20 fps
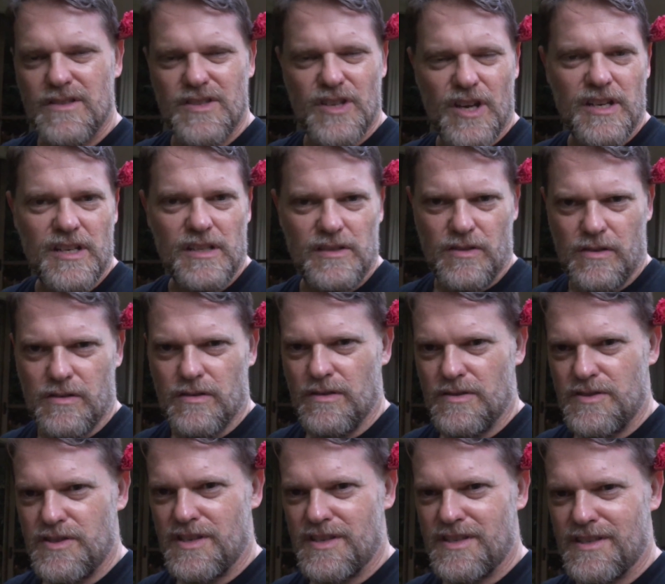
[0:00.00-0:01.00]
don't I look
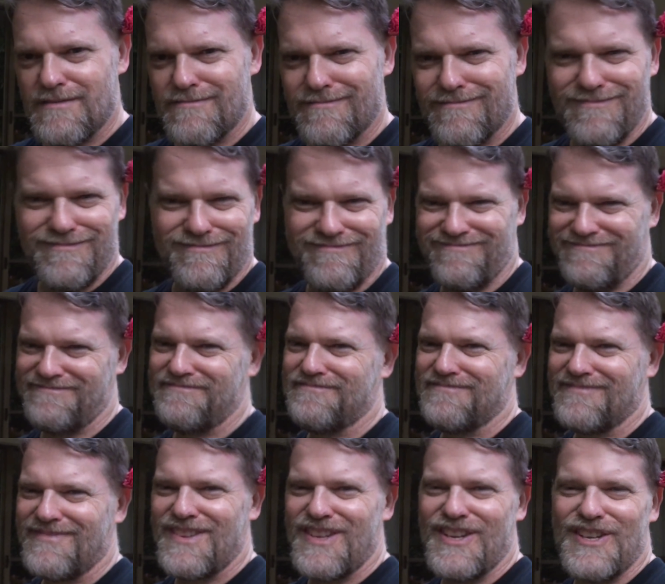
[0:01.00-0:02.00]
gorgeous?
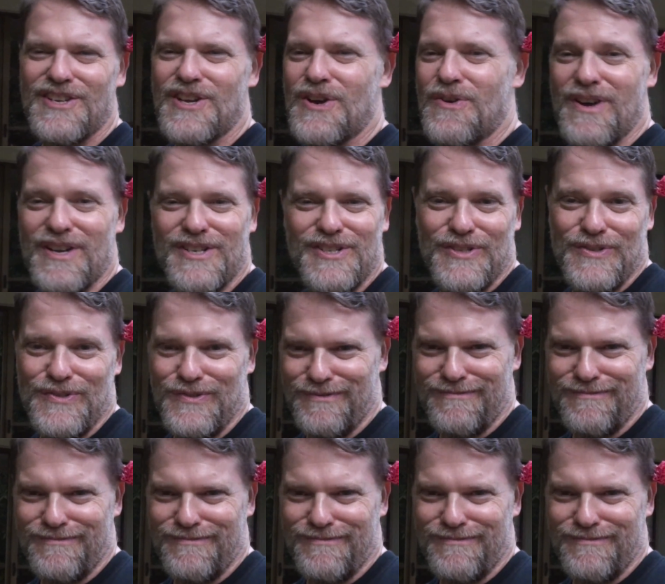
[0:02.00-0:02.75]
You know I do.